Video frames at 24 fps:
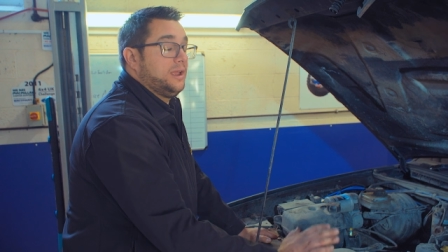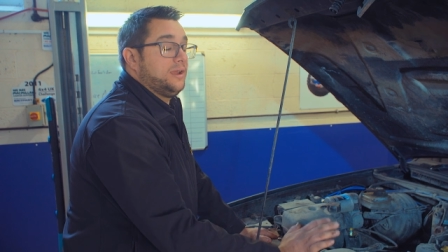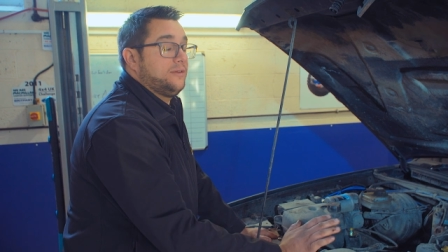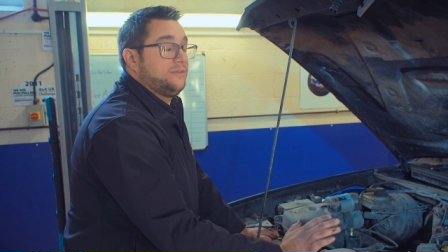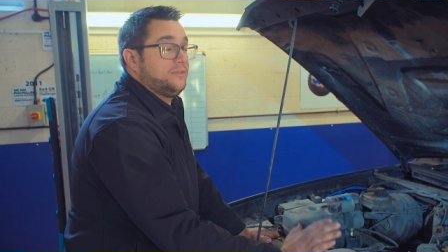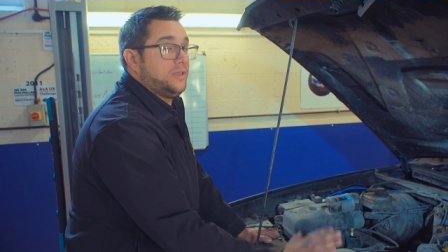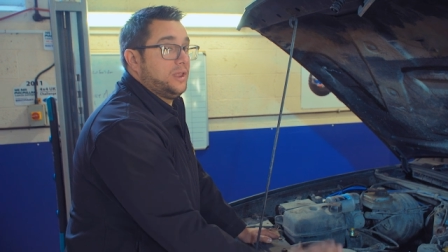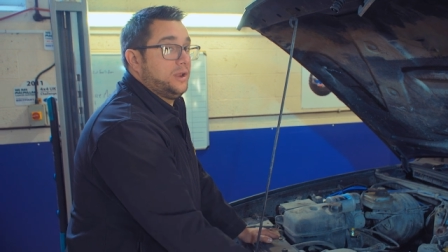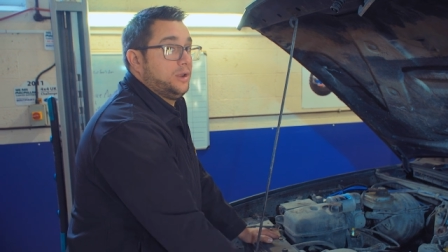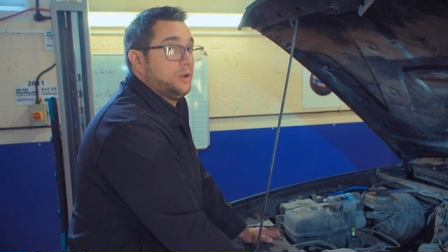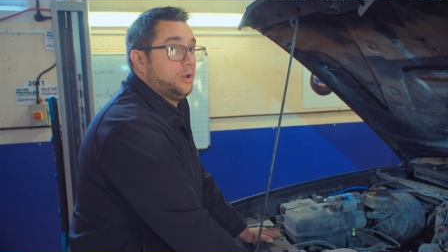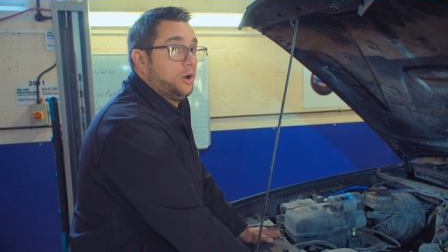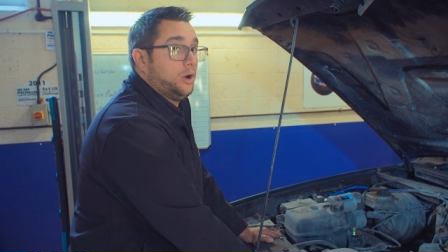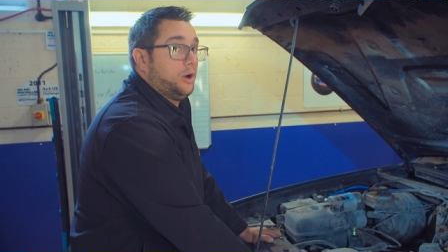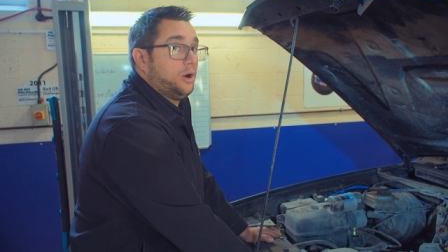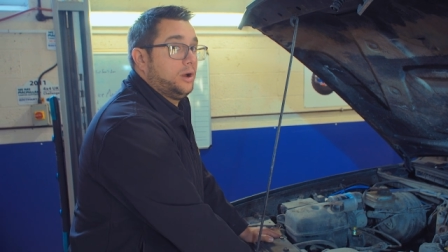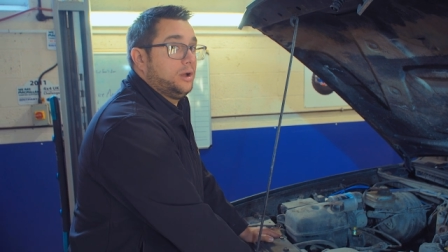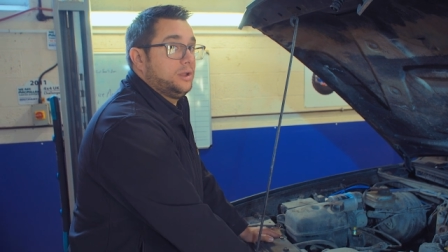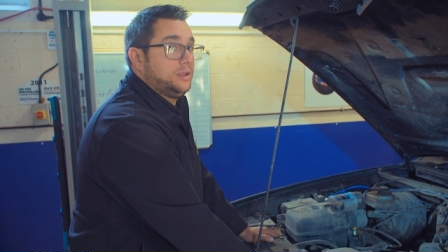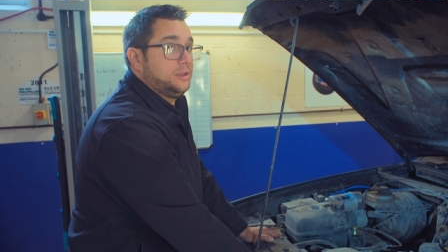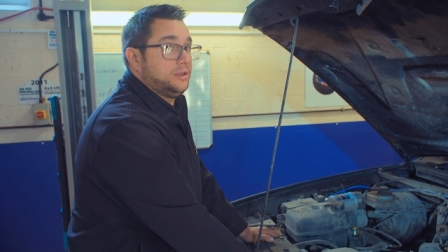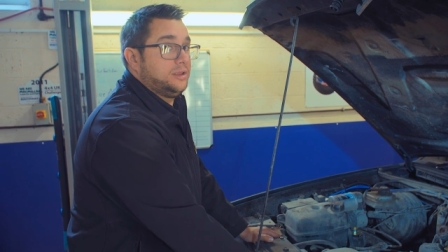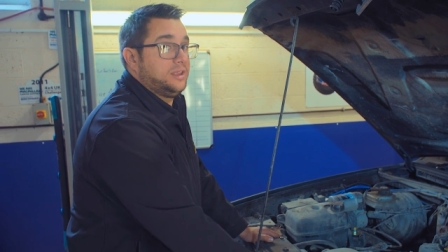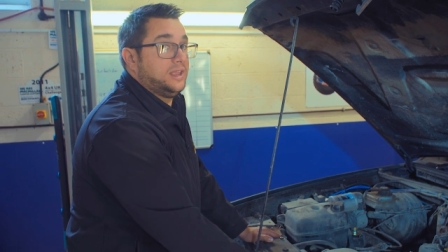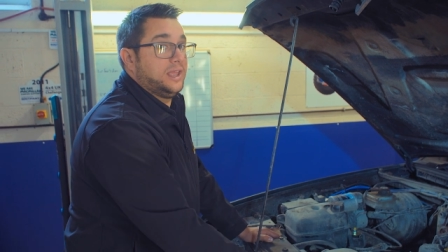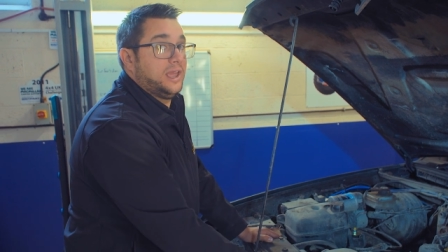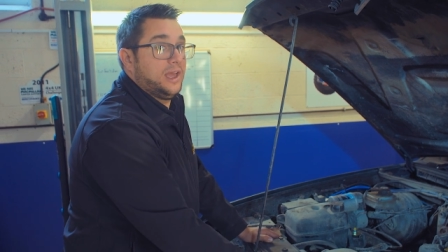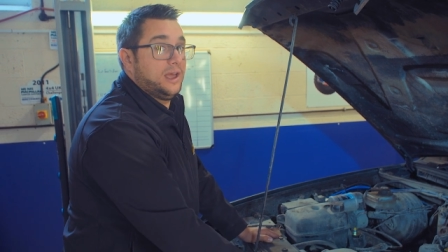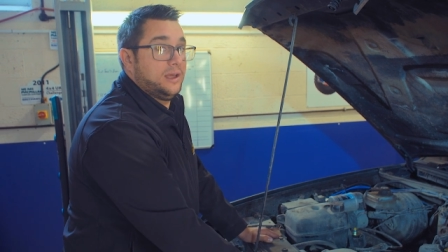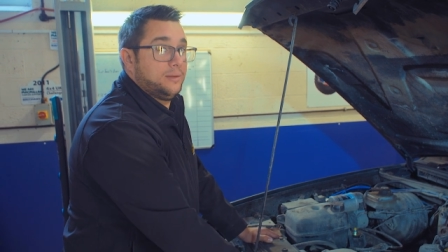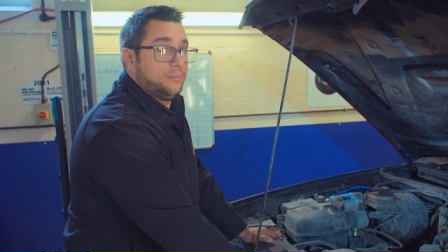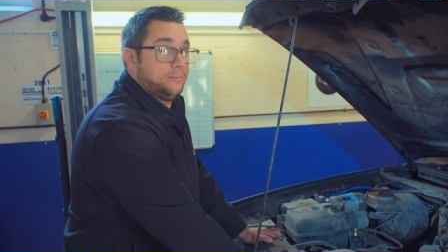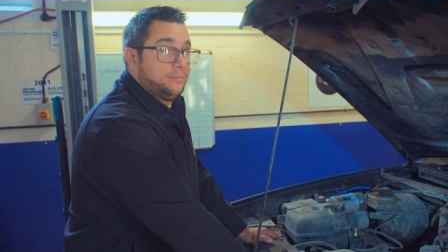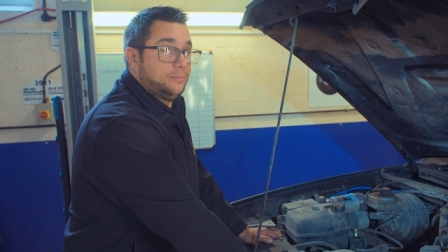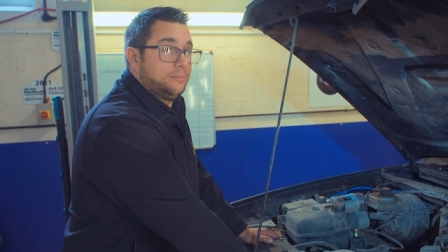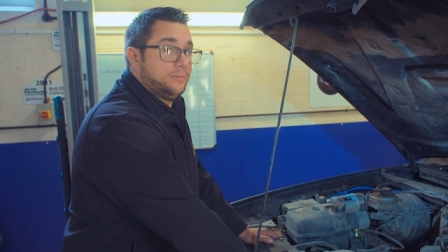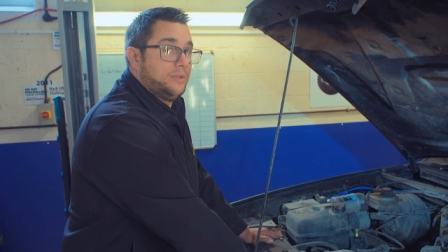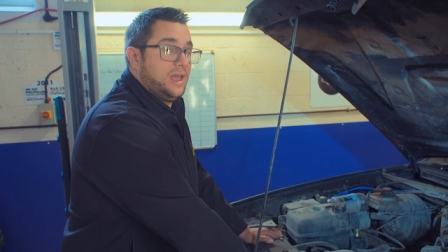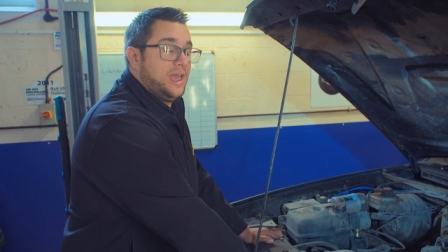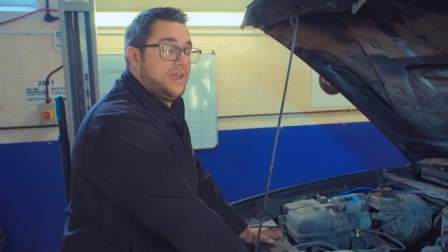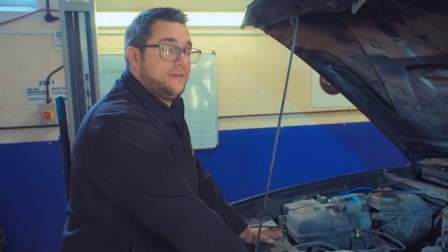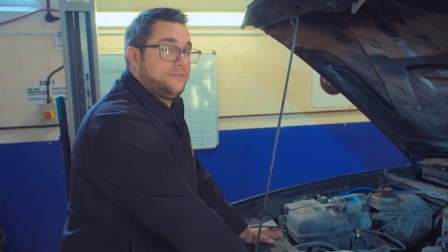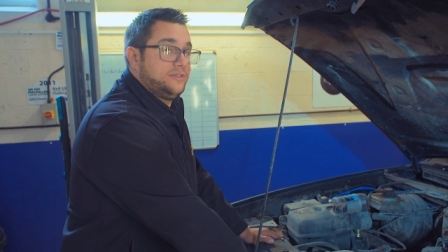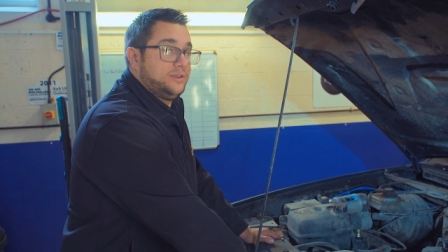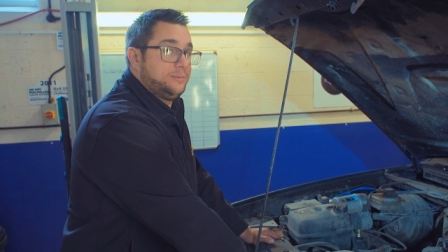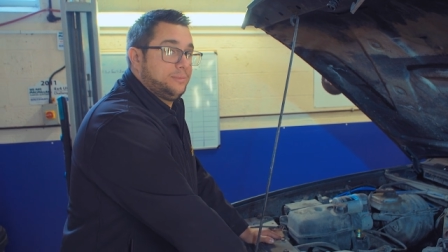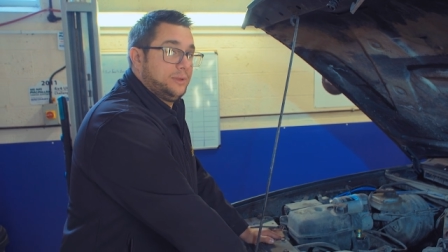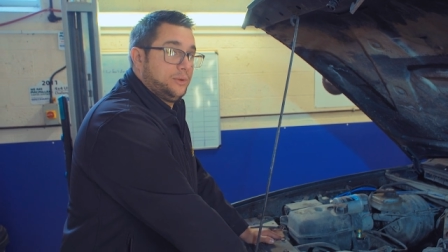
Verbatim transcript: If they're not, you can get a heavy